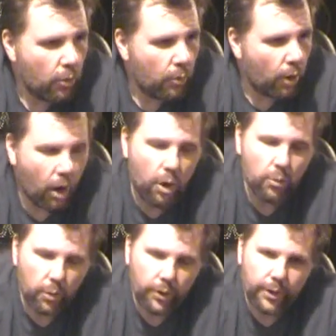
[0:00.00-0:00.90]

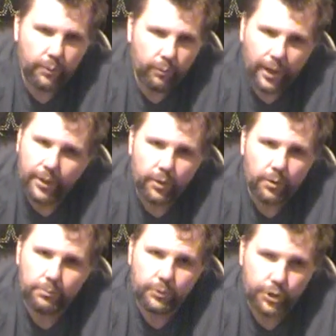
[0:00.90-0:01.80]
hardworking
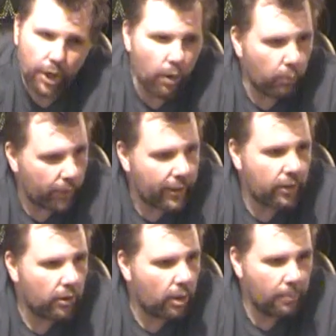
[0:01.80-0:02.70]
regular Joe,
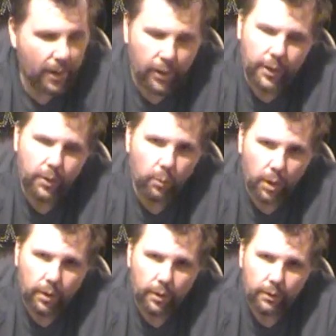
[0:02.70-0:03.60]
regular American
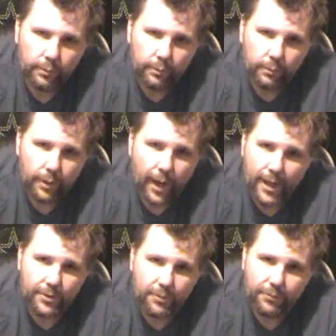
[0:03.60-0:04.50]
worker that
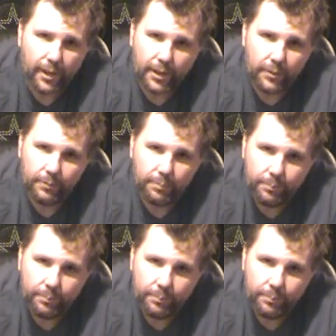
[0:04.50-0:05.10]
has to fucking,